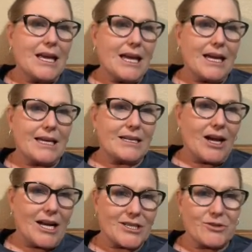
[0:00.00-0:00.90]
and
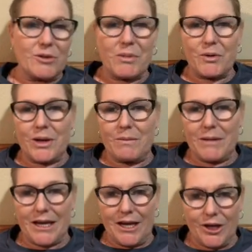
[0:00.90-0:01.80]

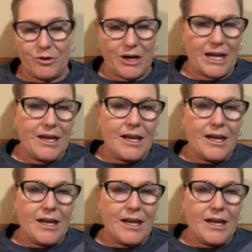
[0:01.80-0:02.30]
Austria-Bohemia, Hungary.